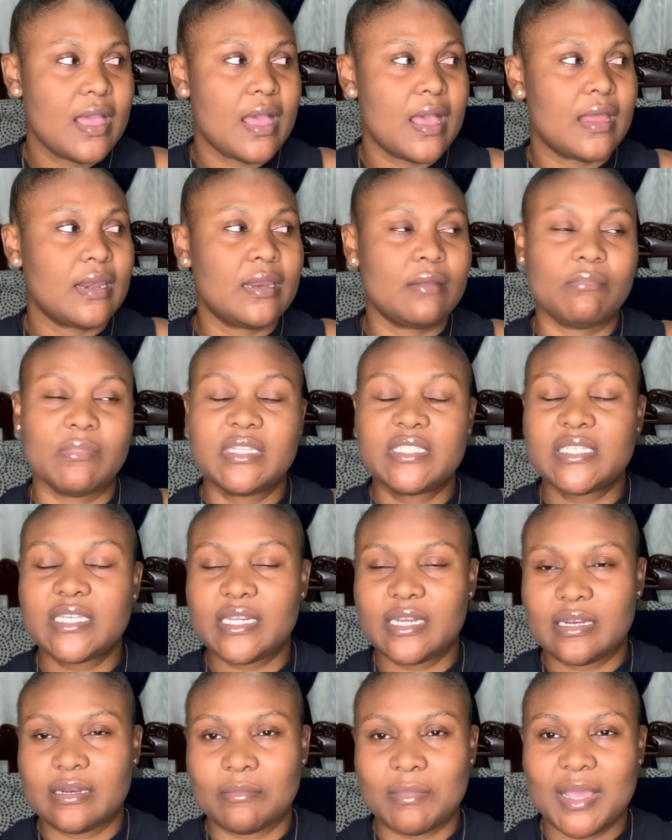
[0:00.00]
and let me
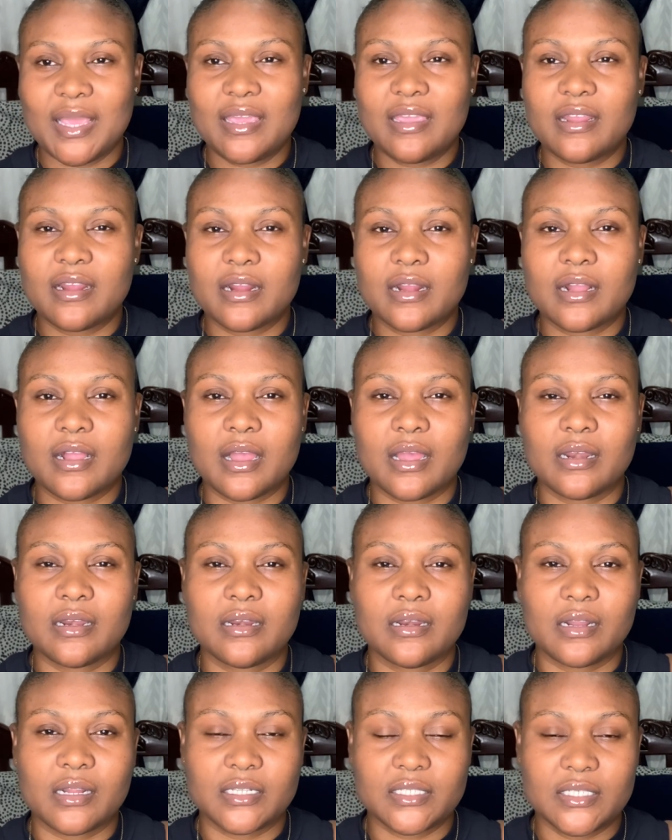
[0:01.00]
tell you my hair got
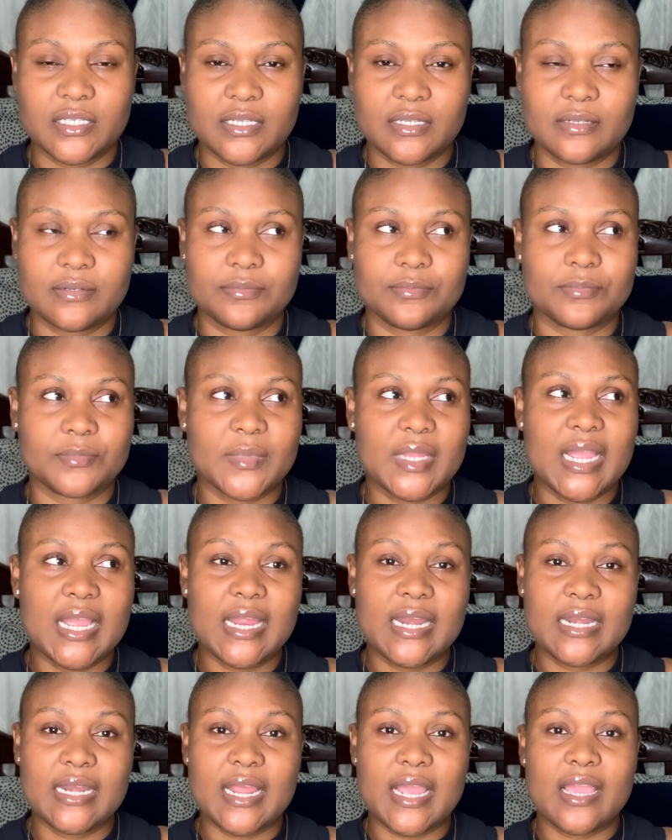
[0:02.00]
knotted
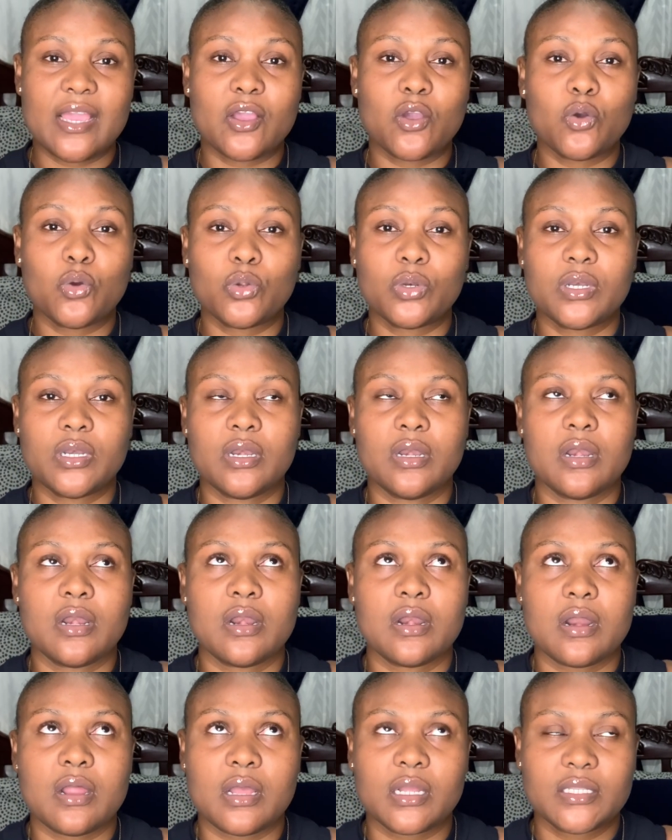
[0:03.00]
and i could
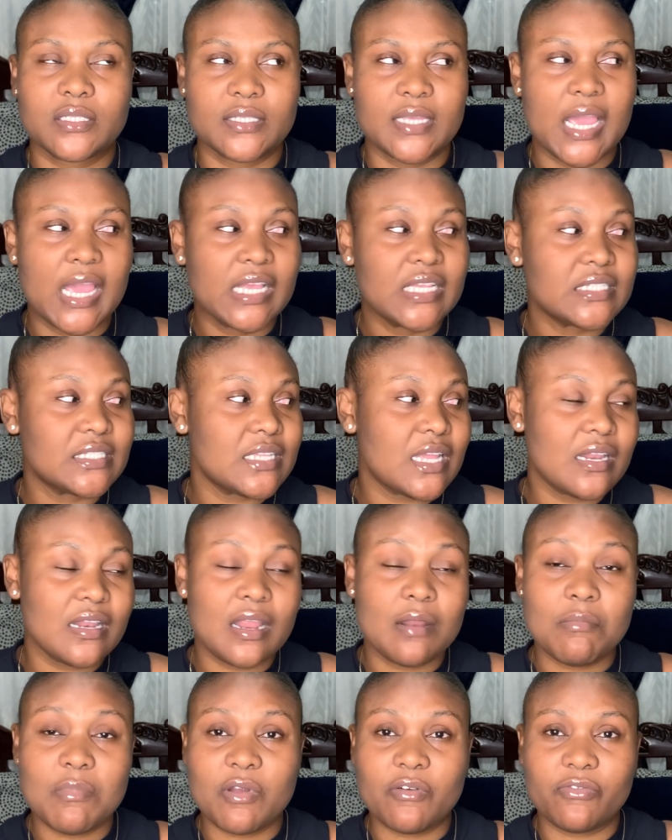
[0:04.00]
not i stand
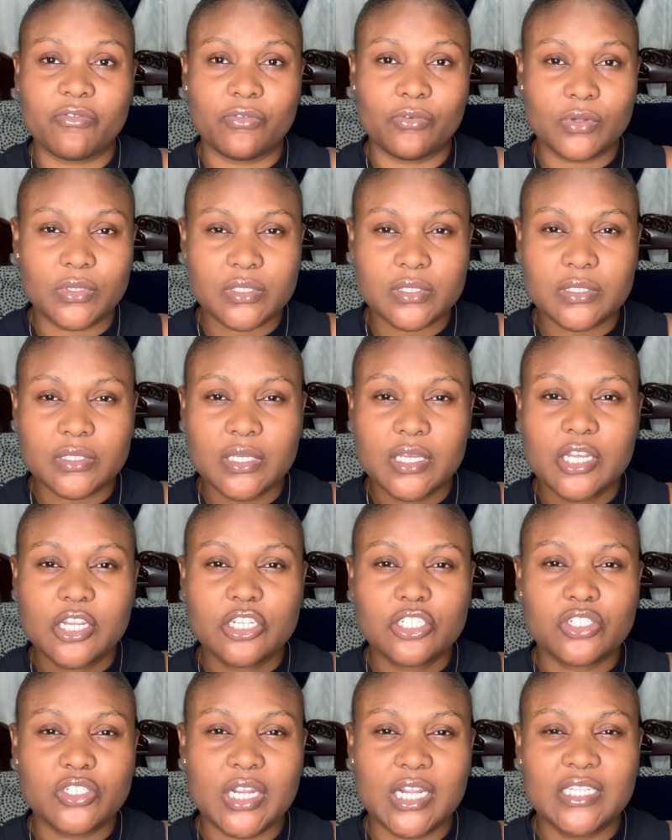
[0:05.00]
on my foot
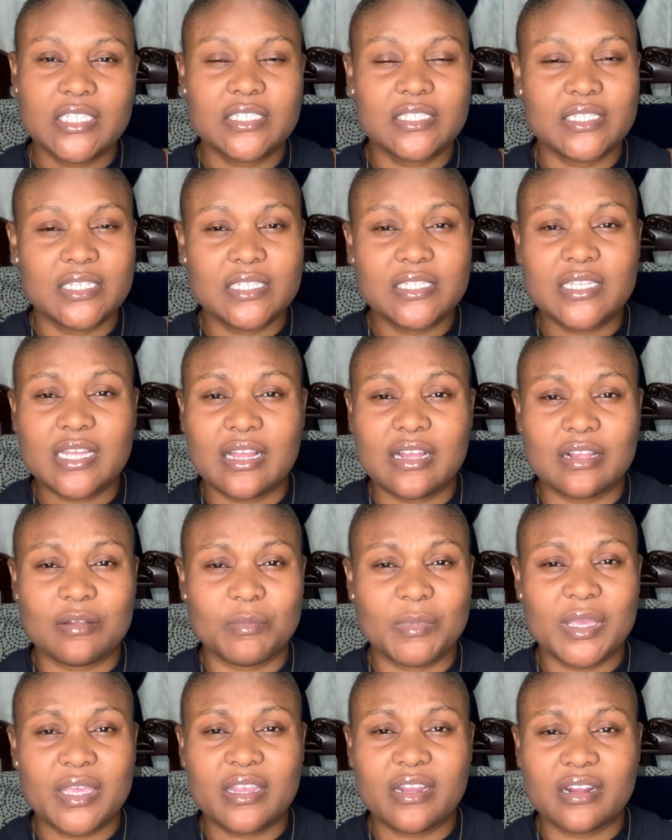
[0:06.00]
trying to detangle
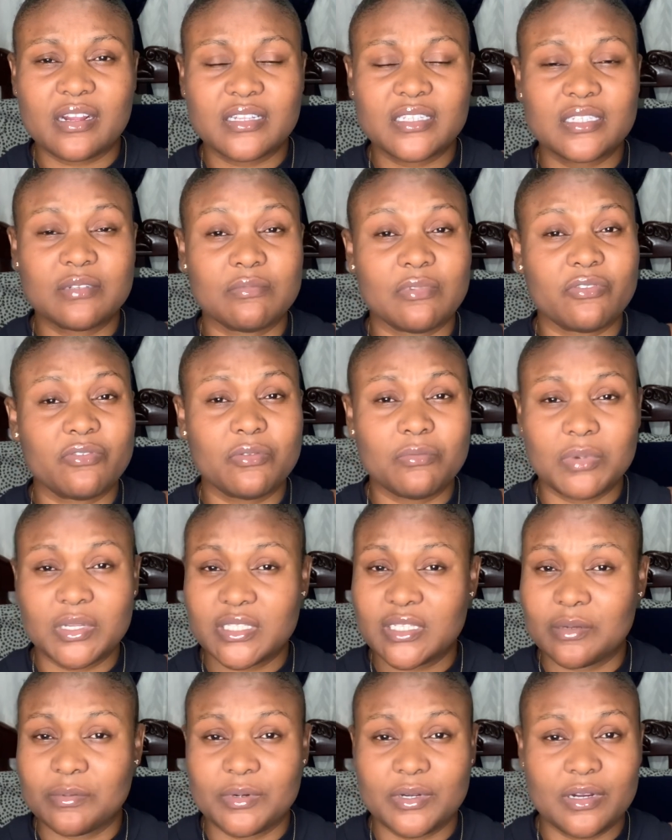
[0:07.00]
my hair till my foot
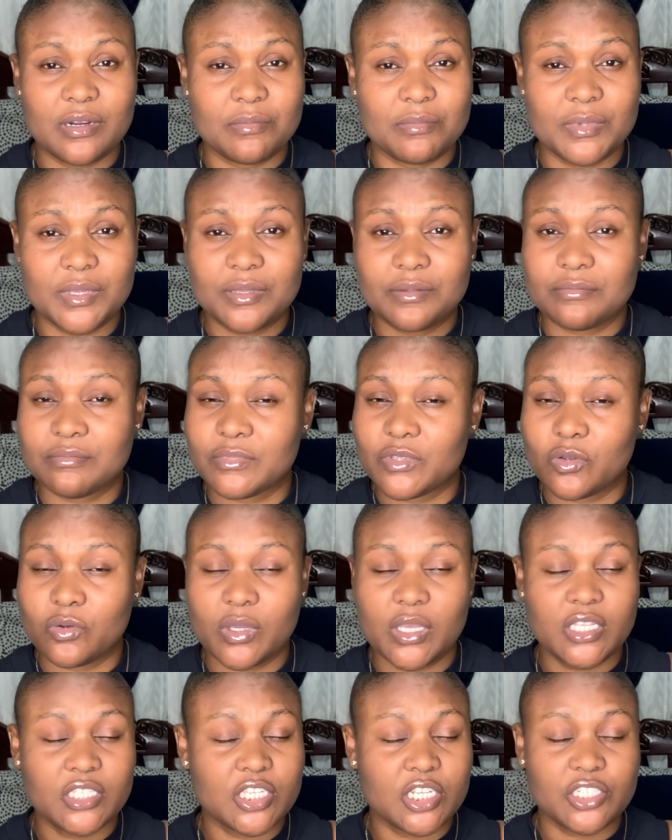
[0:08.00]
bottom hurt me no
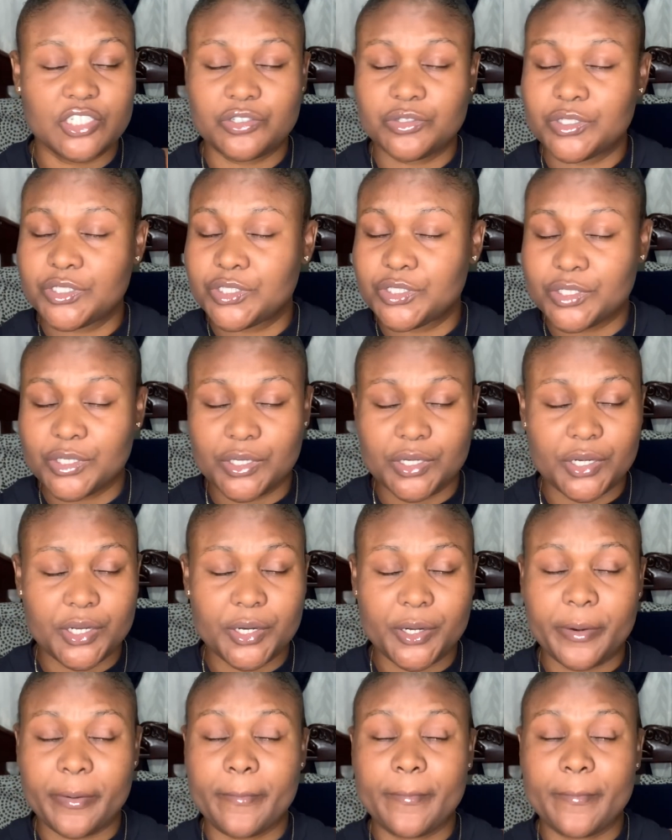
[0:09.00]
exaggeration there